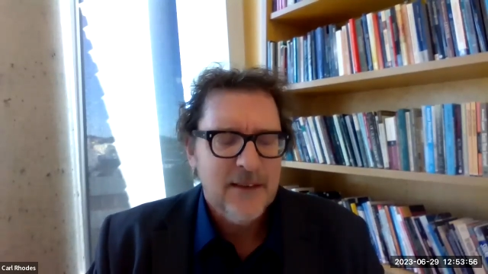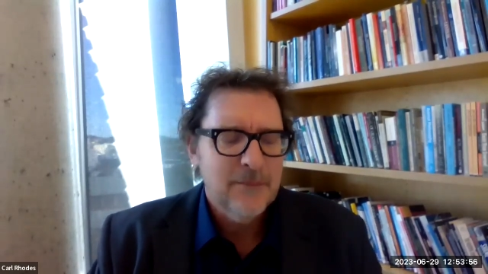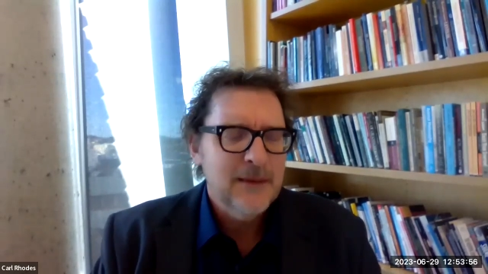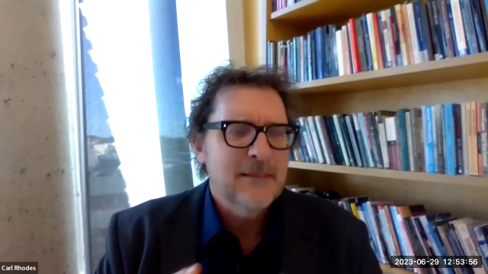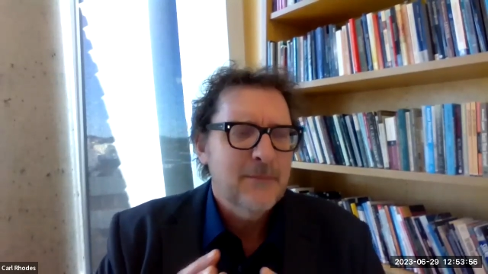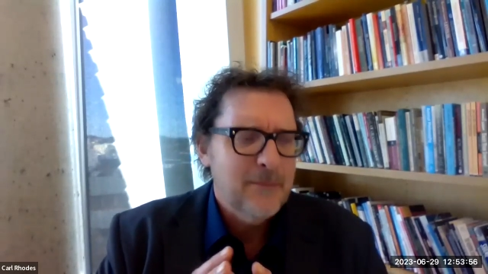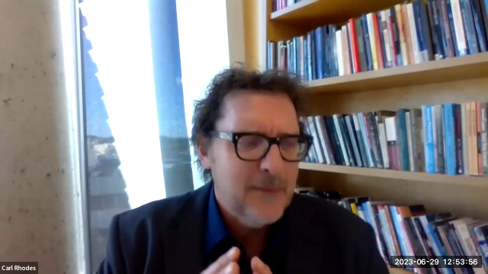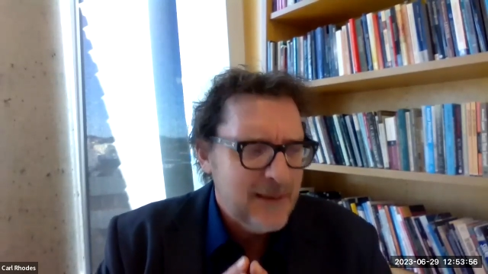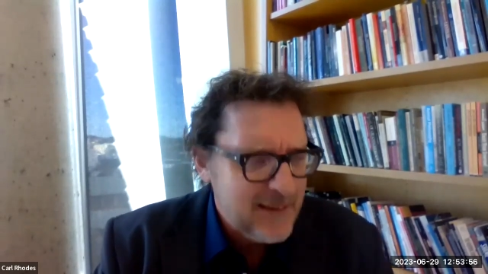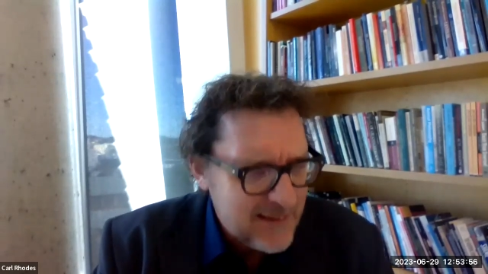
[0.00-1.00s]
The Bill and
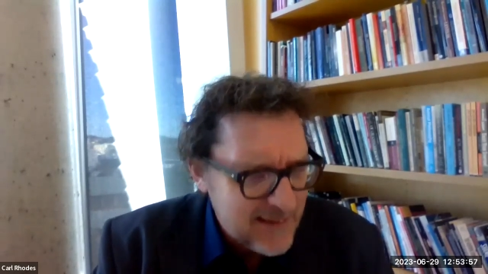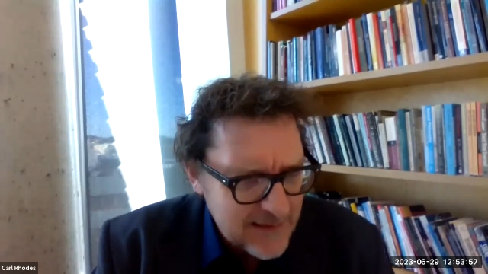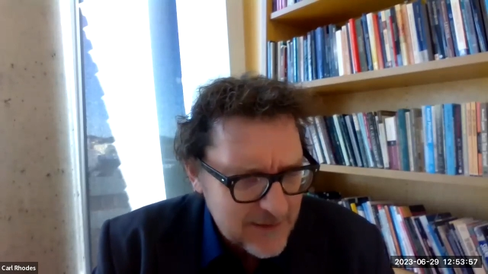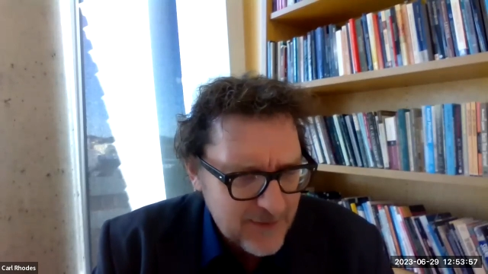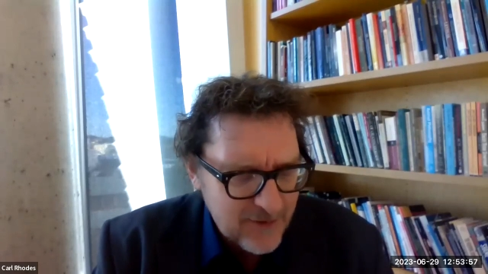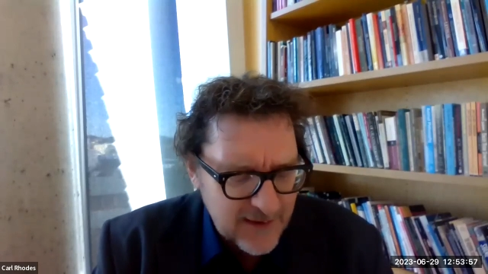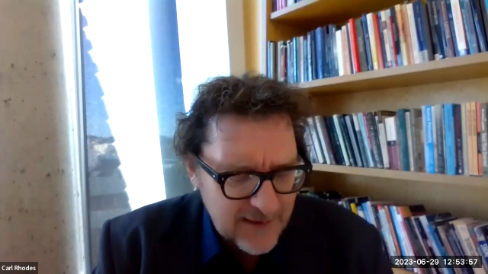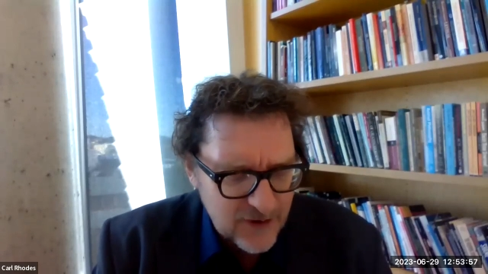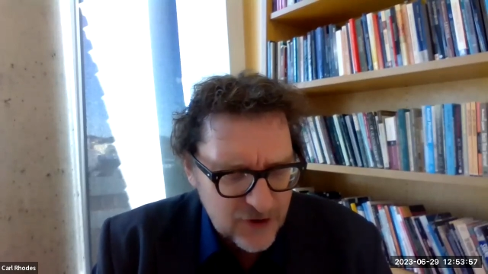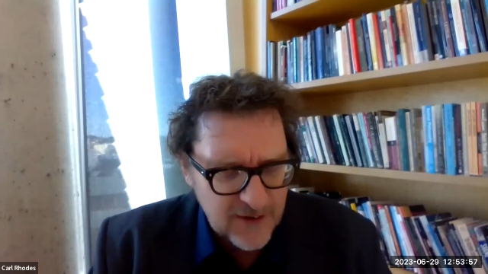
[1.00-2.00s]
Melinda Gates
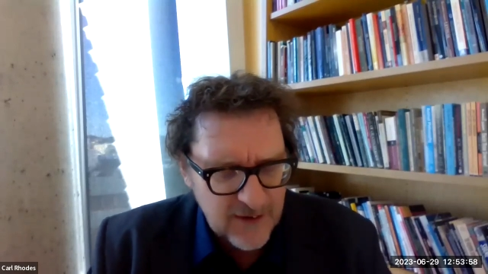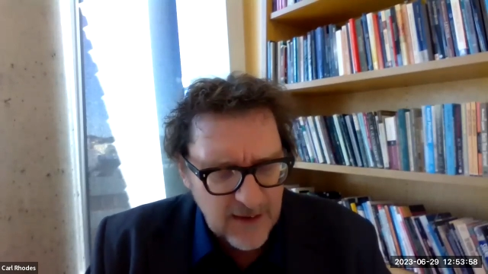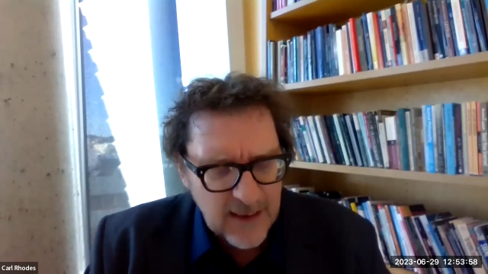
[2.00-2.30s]
Foundation